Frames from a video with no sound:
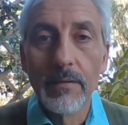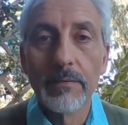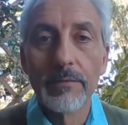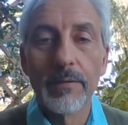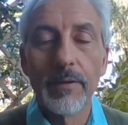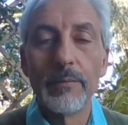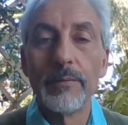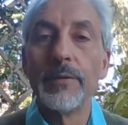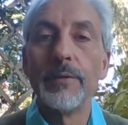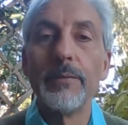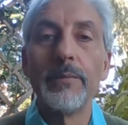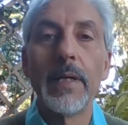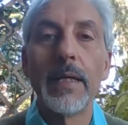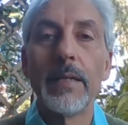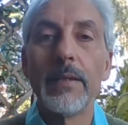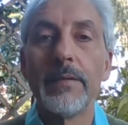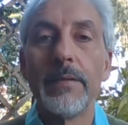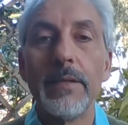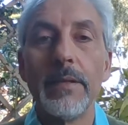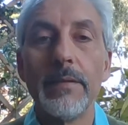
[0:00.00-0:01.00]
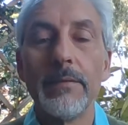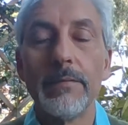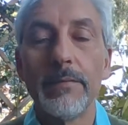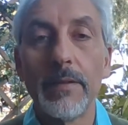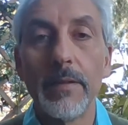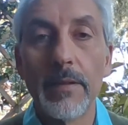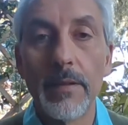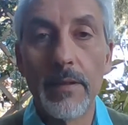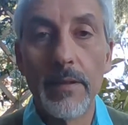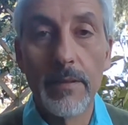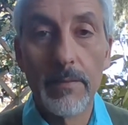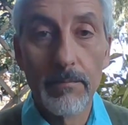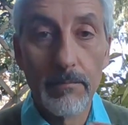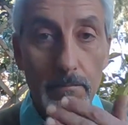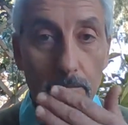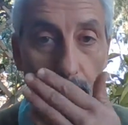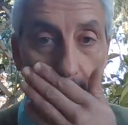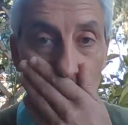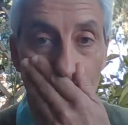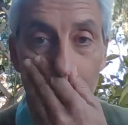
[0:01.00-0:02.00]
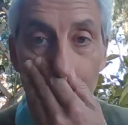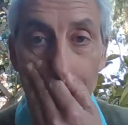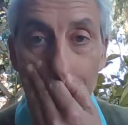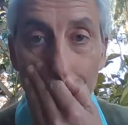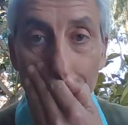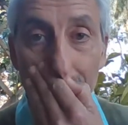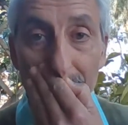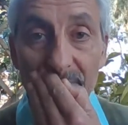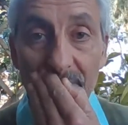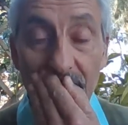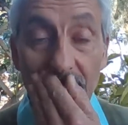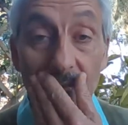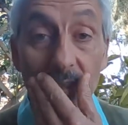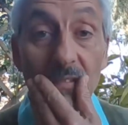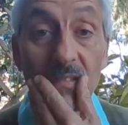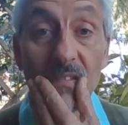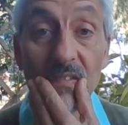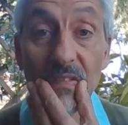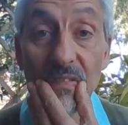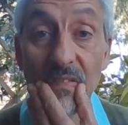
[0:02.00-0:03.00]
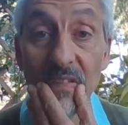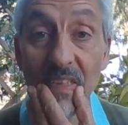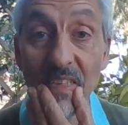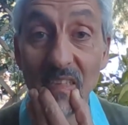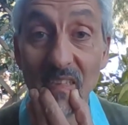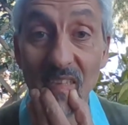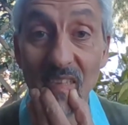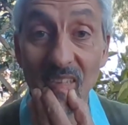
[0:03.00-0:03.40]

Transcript: from humanity for thousands of years.